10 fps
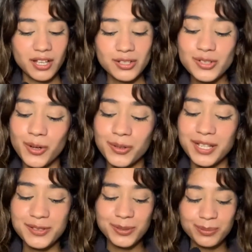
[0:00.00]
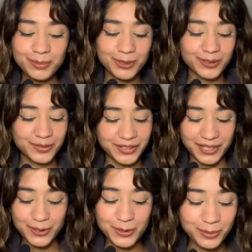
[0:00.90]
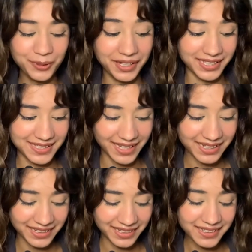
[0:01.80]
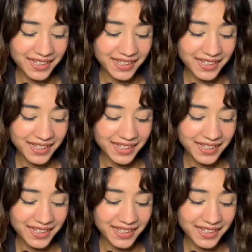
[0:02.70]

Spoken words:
So it's super beautiful. It's super exciting.